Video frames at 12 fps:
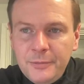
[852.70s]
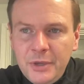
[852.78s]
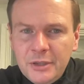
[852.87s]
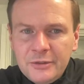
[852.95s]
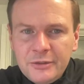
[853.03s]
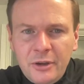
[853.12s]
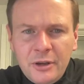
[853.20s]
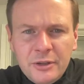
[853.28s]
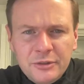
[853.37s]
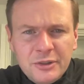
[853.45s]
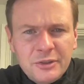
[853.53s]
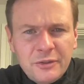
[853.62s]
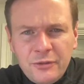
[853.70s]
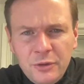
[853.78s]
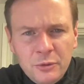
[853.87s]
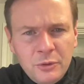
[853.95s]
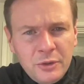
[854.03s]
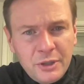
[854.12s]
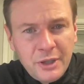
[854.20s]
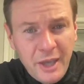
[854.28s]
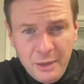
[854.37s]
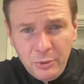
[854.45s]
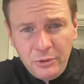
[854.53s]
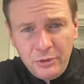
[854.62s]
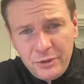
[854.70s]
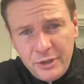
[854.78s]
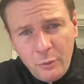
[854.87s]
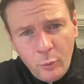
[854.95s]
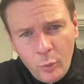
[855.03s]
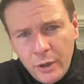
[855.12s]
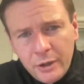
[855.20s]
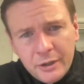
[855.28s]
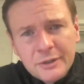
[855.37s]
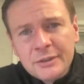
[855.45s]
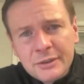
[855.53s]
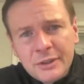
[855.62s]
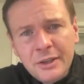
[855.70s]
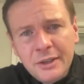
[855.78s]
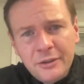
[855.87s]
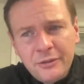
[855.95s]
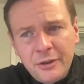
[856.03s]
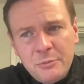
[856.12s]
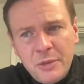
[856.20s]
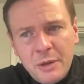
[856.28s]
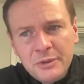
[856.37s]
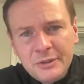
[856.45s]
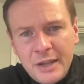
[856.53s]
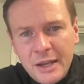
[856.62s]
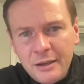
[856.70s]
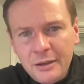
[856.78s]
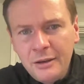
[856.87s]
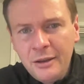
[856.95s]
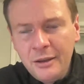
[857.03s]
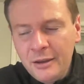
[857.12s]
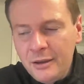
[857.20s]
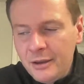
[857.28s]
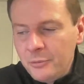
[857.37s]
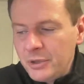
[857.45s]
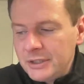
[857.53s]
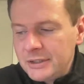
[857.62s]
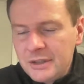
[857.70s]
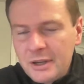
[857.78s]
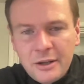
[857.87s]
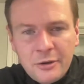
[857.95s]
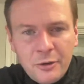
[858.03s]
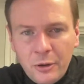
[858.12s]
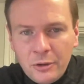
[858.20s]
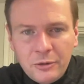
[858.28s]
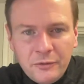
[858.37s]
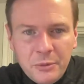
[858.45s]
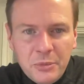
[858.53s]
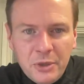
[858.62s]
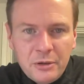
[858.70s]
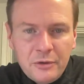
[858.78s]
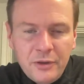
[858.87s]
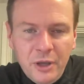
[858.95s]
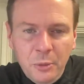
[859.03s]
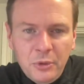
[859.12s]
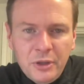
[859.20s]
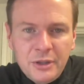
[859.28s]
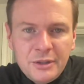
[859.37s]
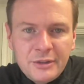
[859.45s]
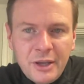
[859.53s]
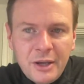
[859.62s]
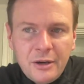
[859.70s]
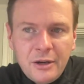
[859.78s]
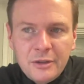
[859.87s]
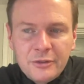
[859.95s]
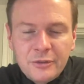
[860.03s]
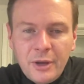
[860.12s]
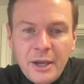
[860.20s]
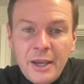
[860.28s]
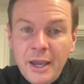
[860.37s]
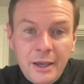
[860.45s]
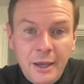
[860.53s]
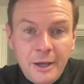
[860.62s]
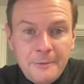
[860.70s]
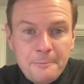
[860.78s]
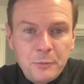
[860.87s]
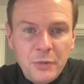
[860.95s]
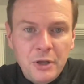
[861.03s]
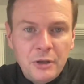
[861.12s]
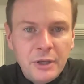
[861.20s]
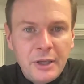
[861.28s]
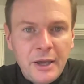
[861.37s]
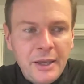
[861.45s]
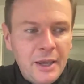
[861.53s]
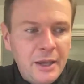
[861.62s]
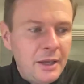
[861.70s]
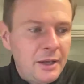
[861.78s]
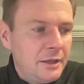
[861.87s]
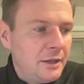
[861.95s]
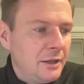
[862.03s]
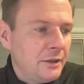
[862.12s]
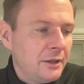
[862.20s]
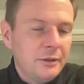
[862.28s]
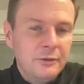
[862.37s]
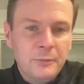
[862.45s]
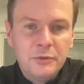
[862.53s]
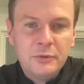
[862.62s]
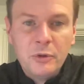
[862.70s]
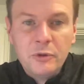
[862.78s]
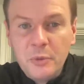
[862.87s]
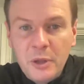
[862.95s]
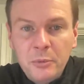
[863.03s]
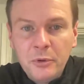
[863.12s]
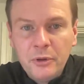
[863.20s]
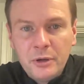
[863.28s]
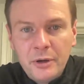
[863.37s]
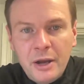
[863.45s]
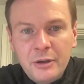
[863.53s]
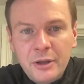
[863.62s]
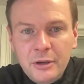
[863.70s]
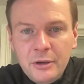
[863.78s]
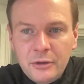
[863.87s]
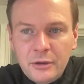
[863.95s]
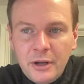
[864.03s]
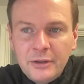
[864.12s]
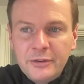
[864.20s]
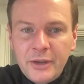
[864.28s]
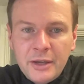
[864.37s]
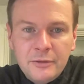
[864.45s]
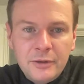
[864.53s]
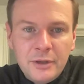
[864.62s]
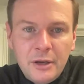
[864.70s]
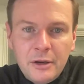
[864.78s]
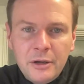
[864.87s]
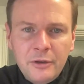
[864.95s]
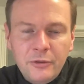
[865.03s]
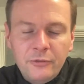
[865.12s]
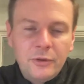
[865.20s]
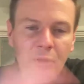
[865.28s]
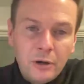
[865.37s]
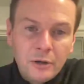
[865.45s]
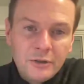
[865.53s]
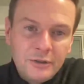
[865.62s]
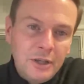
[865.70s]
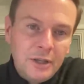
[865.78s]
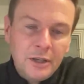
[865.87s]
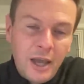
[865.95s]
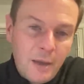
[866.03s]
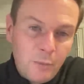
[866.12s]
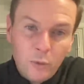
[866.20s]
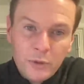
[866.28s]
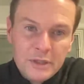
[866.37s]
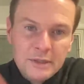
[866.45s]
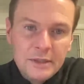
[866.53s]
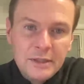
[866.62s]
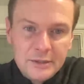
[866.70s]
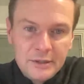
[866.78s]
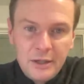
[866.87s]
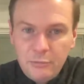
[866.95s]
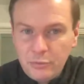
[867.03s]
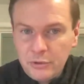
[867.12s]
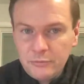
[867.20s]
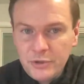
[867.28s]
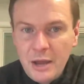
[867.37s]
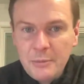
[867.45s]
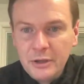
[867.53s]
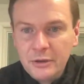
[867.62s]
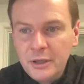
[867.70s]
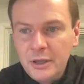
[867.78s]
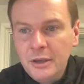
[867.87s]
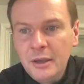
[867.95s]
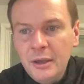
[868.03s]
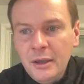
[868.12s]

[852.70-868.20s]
it's on just a few cable networks, if I'm not mistaken, but it's not on all of them that are available in this area. So I can't get it. I can't get it in some other people that are out here that are outside of the area of RCN cable, which is in the city predominantly.